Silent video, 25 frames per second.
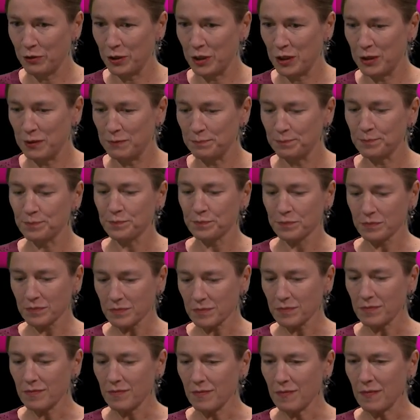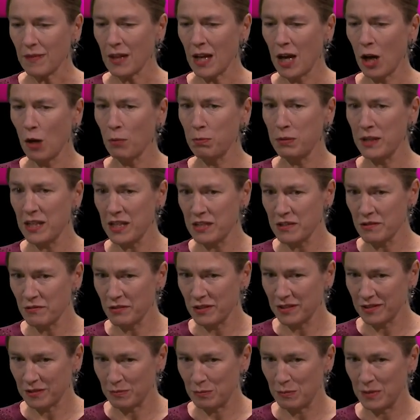how
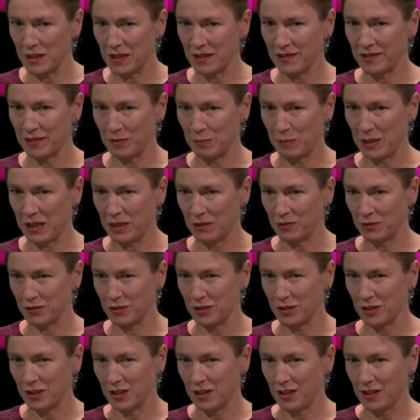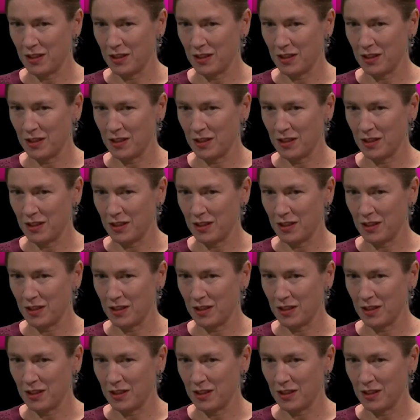plagiarism is about